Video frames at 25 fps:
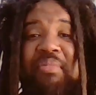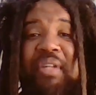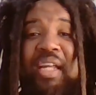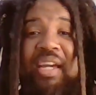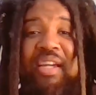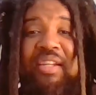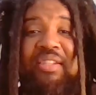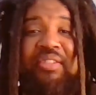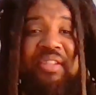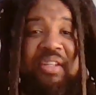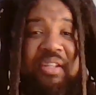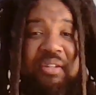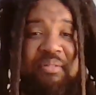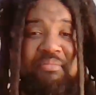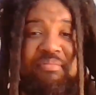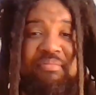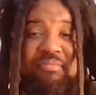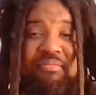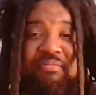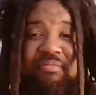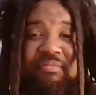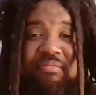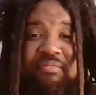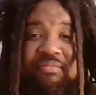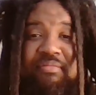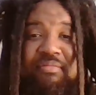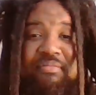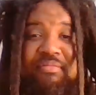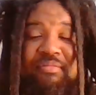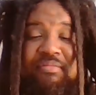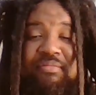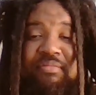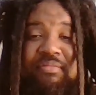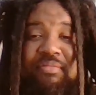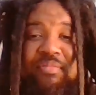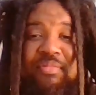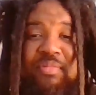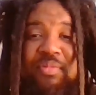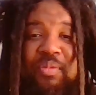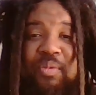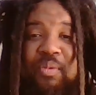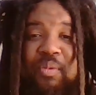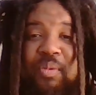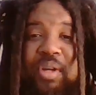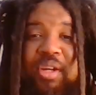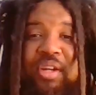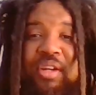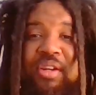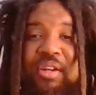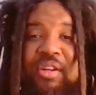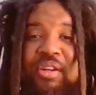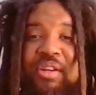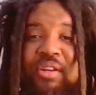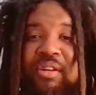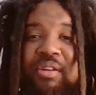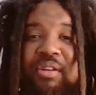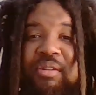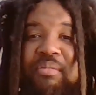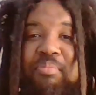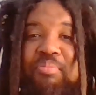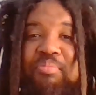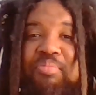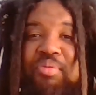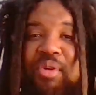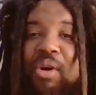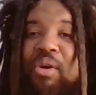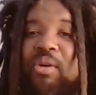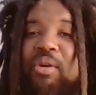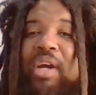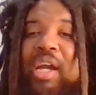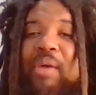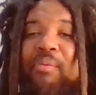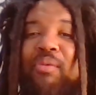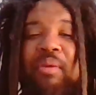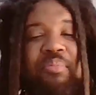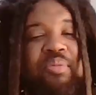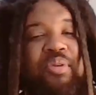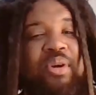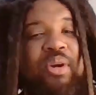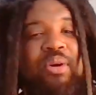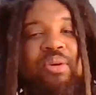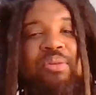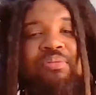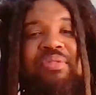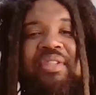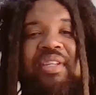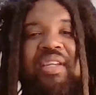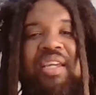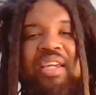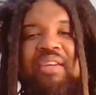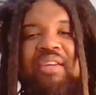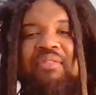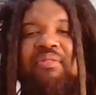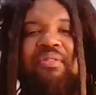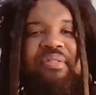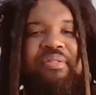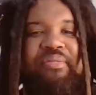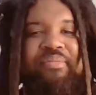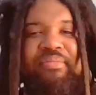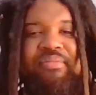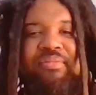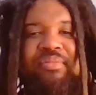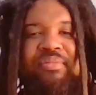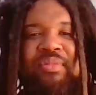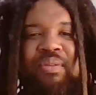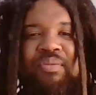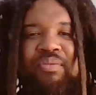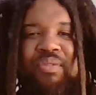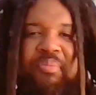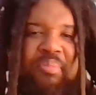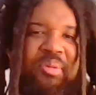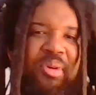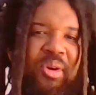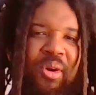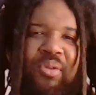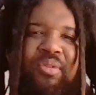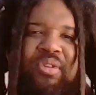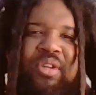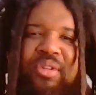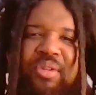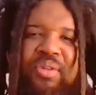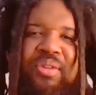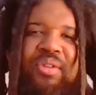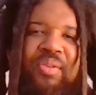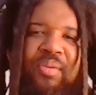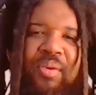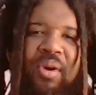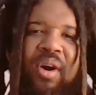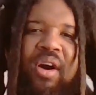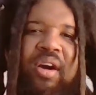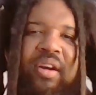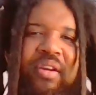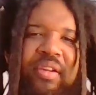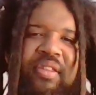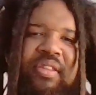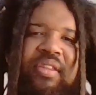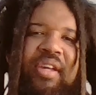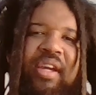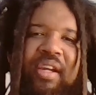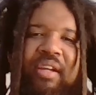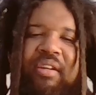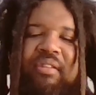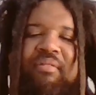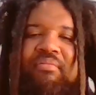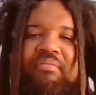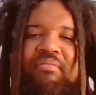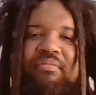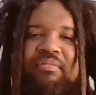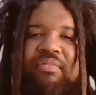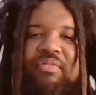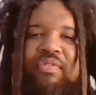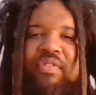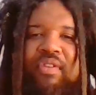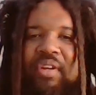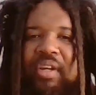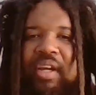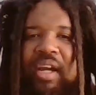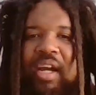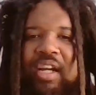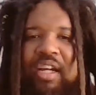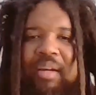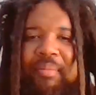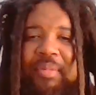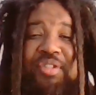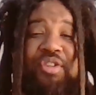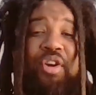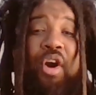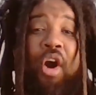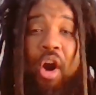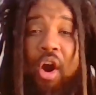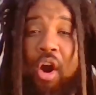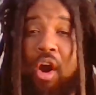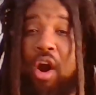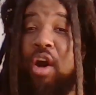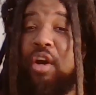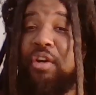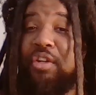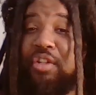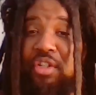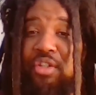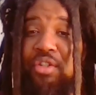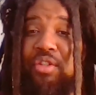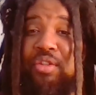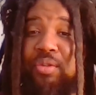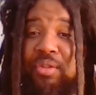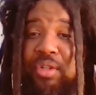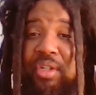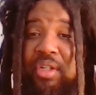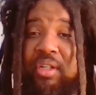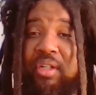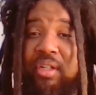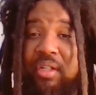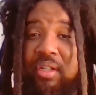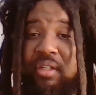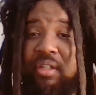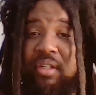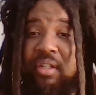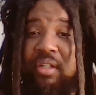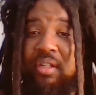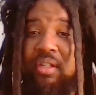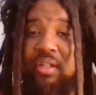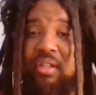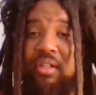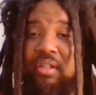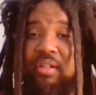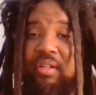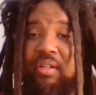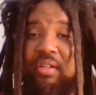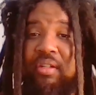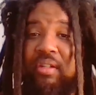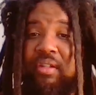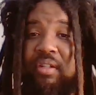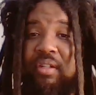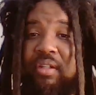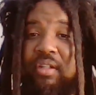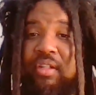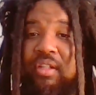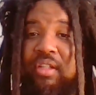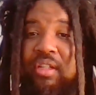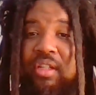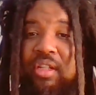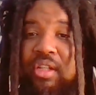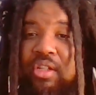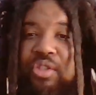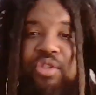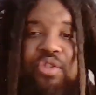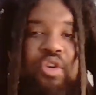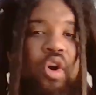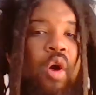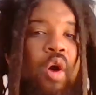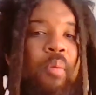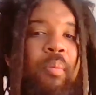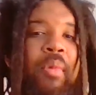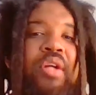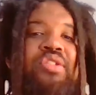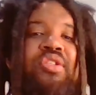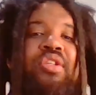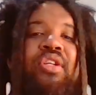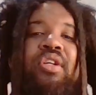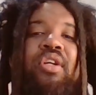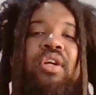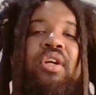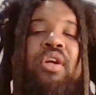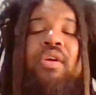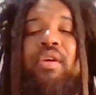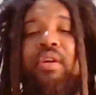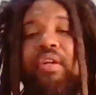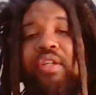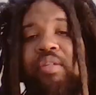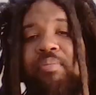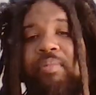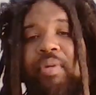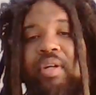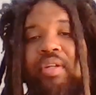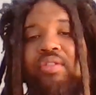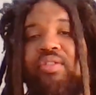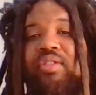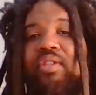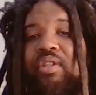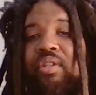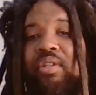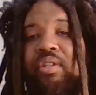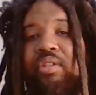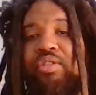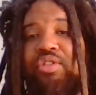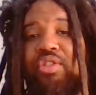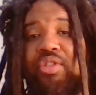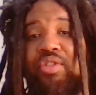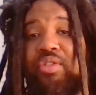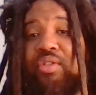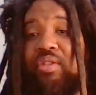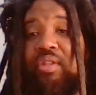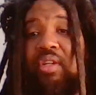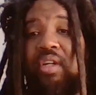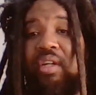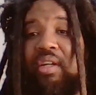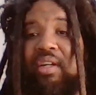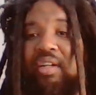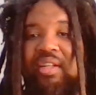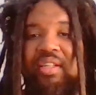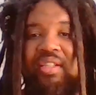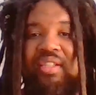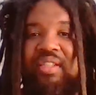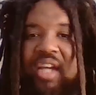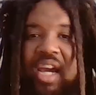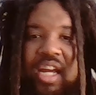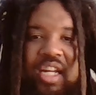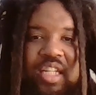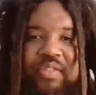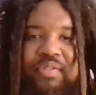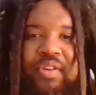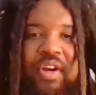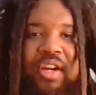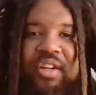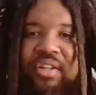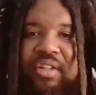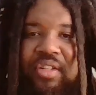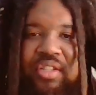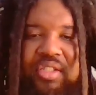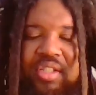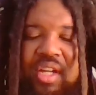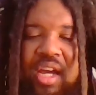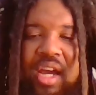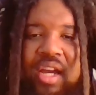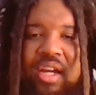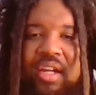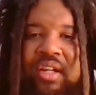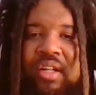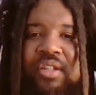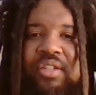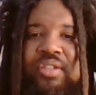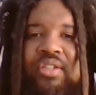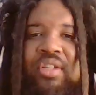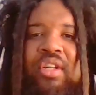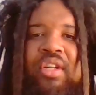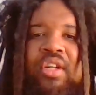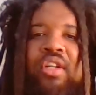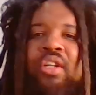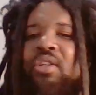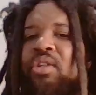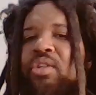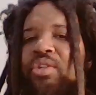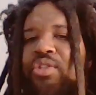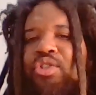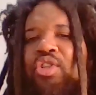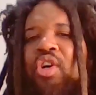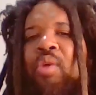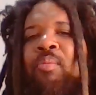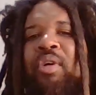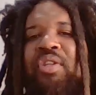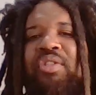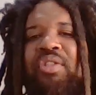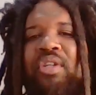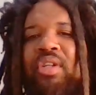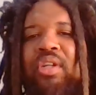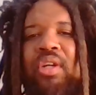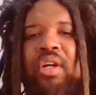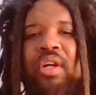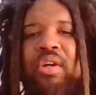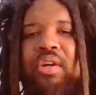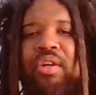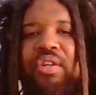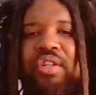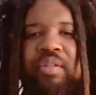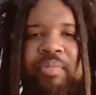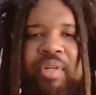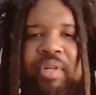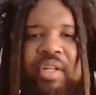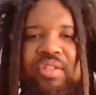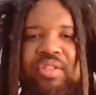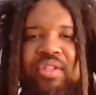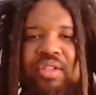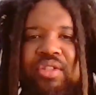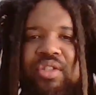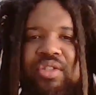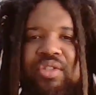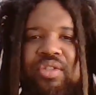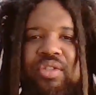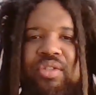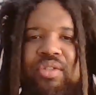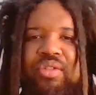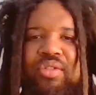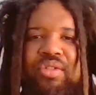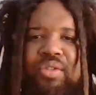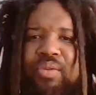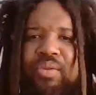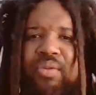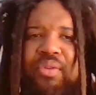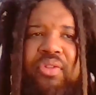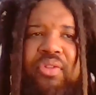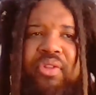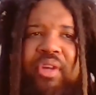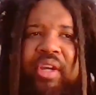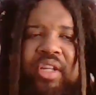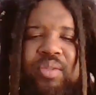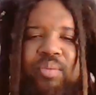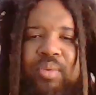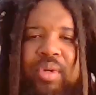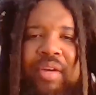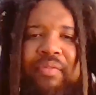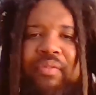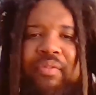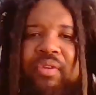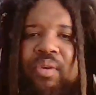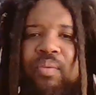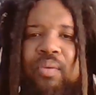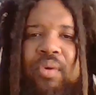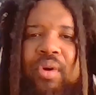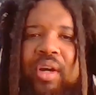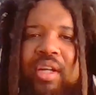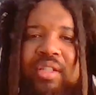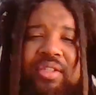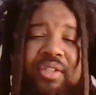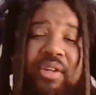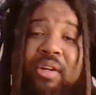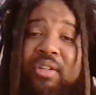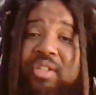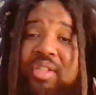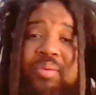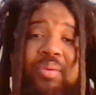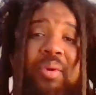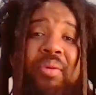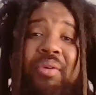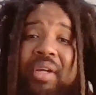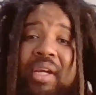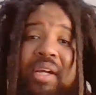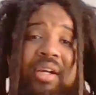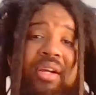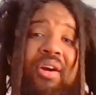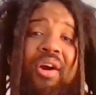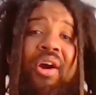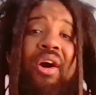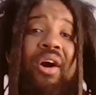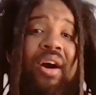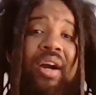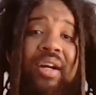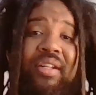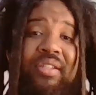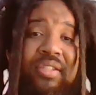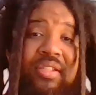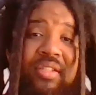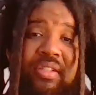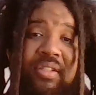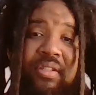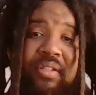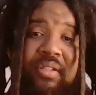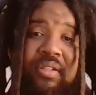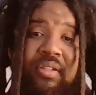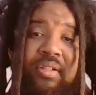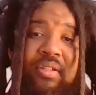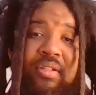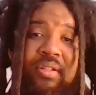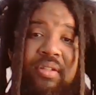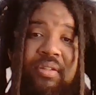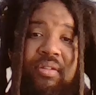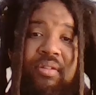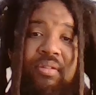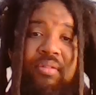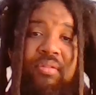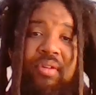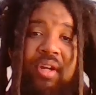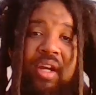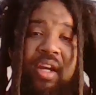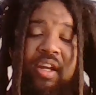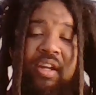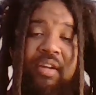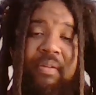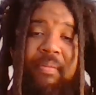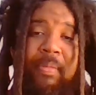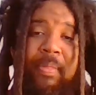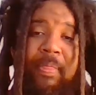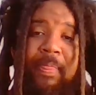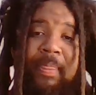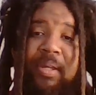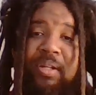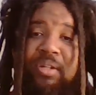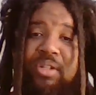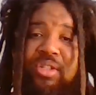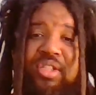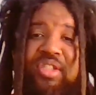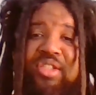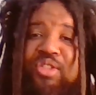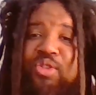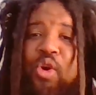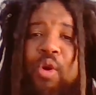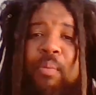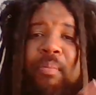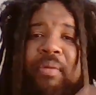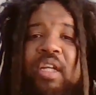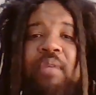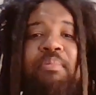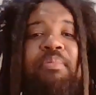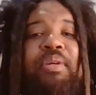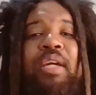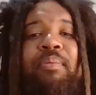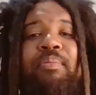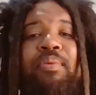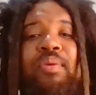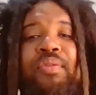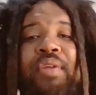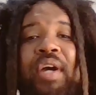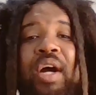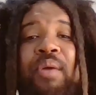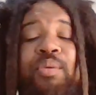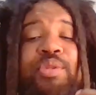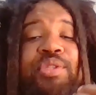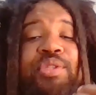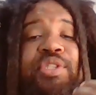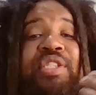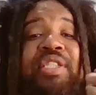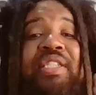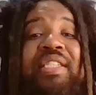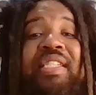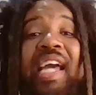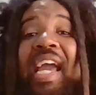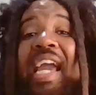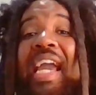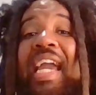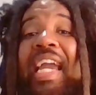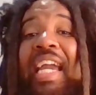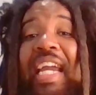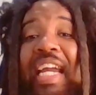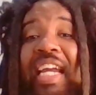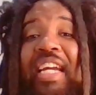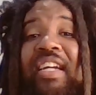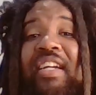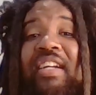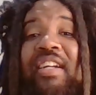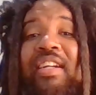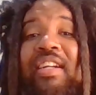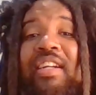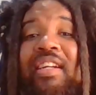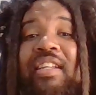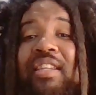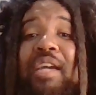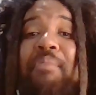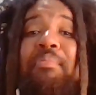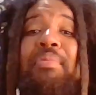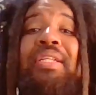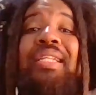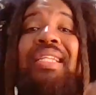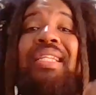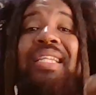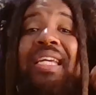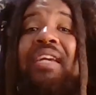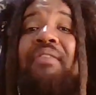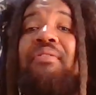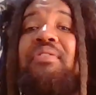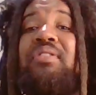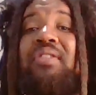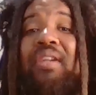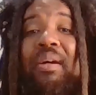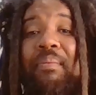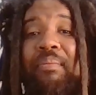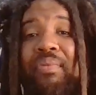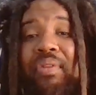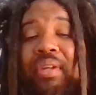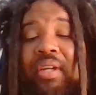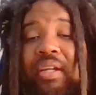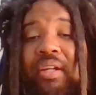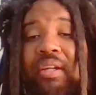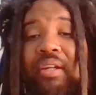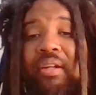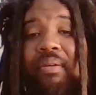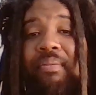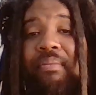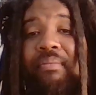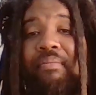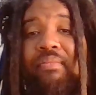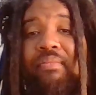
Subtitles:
lazy. We're prone to evil. We're prone to do the wrong thing for Jacob. It's hard to do good. There's so much encouragement to just satisfy your desires. There's so much encouragement to just do things wherever you want, as long as you won't get caught, right? There's so many people that will say they believe something,